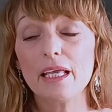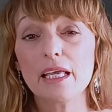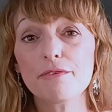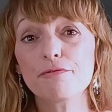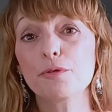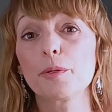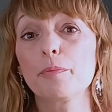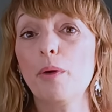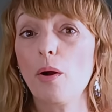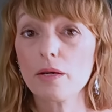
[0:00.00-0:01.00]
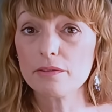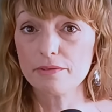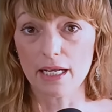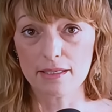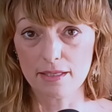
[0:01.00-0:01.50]
If you were part of
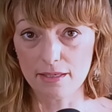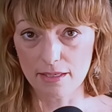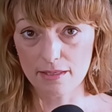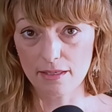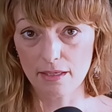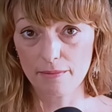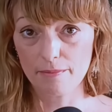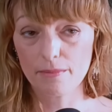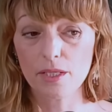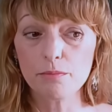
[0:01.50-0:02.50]
that statistic, the